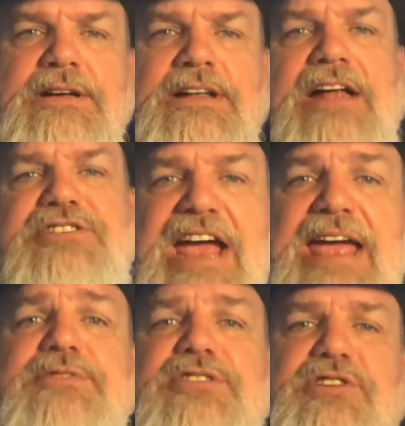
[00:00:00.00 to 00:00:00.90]
Now,
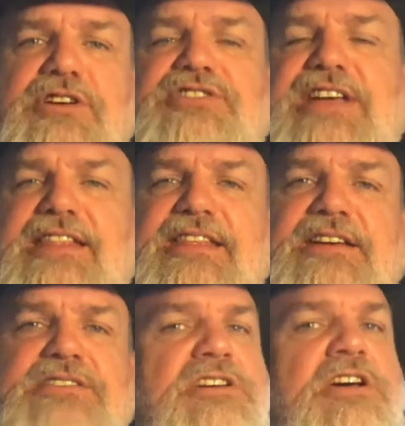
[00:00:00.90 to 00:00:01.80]
James is going to say
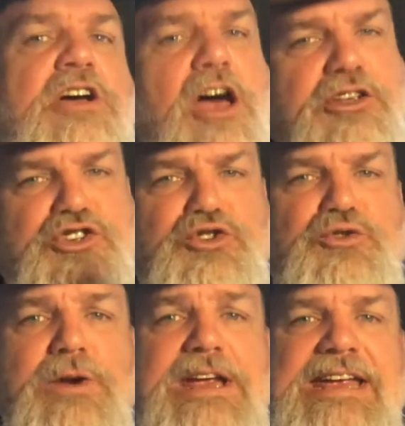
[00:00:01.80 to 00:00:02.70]
this: a
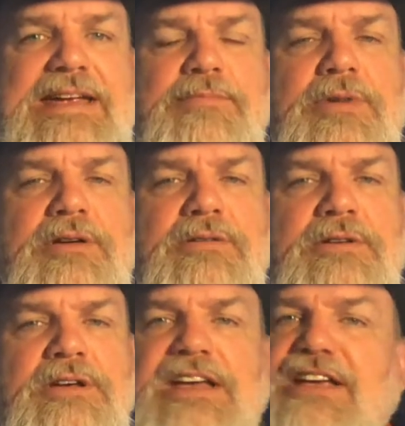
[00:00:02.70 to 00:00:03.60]
stream
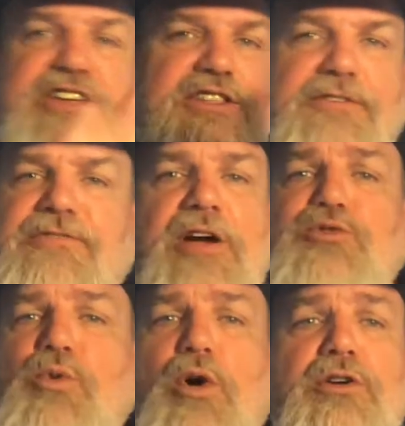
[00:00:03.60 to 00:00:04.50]
is either fresh
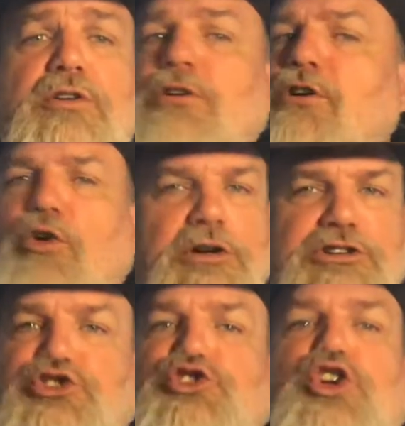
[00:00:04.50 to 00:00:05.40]
water or it's
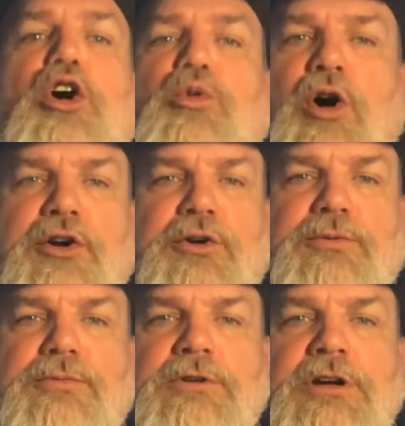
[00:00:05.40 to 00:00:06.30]
salt water.
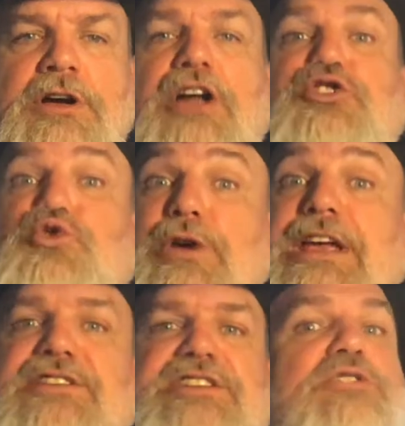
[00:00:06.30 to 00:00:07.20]
A tree
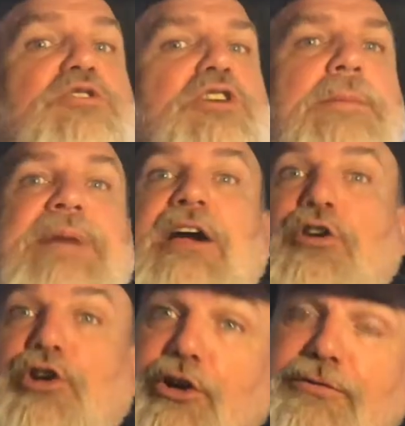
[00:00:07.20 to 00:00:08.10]
is either going to bear
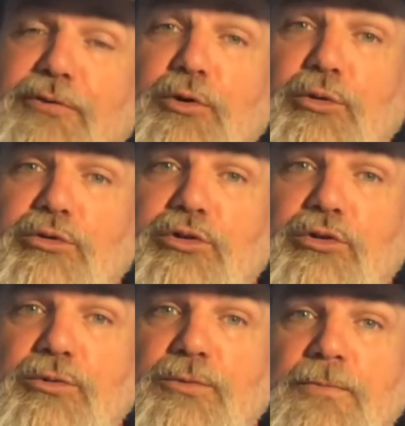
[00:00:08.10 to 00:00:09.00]
good fruit
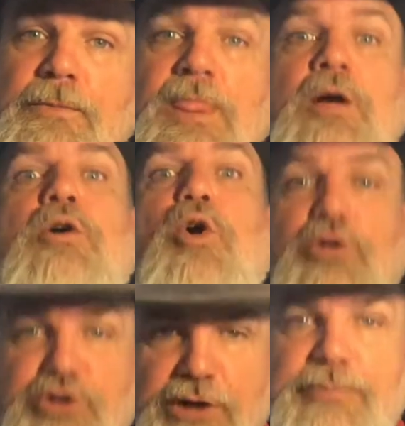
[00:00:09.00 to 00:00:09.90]
or
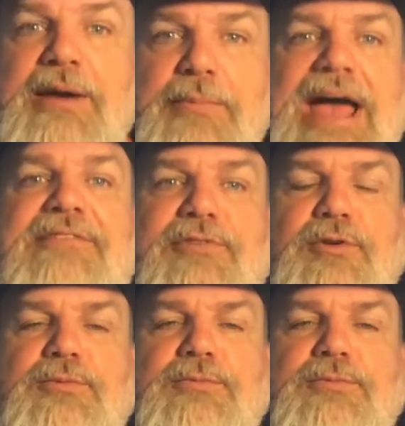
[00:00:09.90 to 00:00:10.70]
it's going to bear bad fruit.